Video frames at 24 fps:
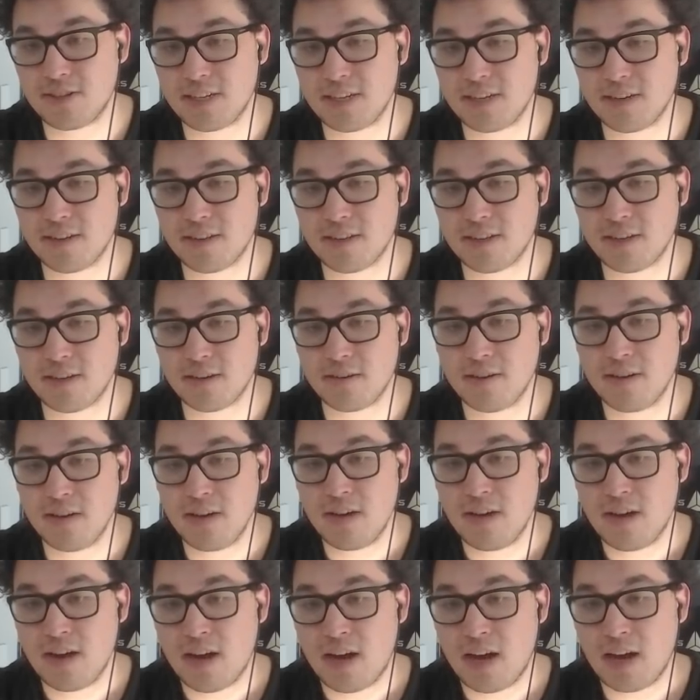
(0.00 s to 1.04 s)
here though.
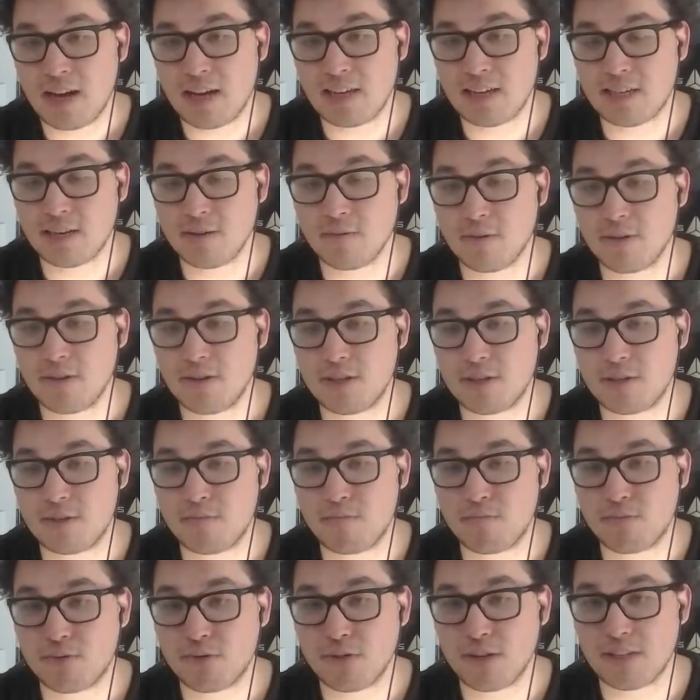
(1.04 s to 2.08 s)
I guess I will just
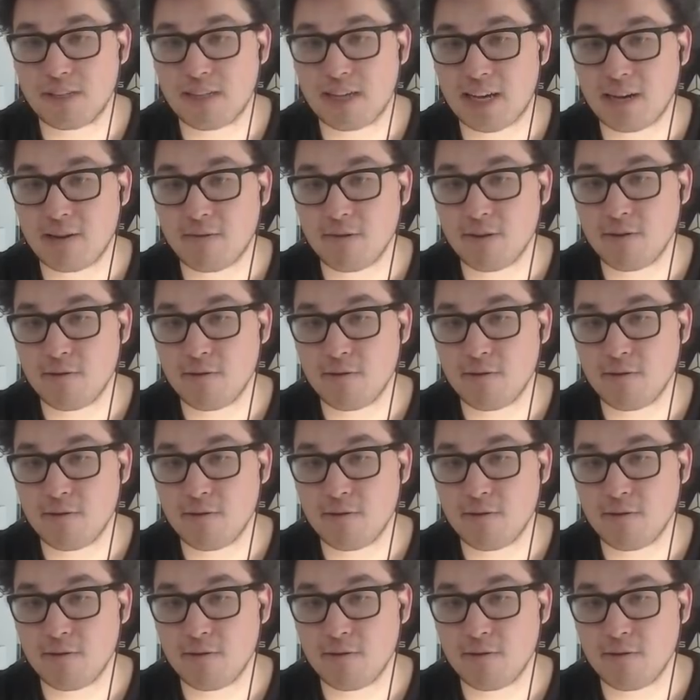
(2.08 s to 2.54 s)
pre-attack with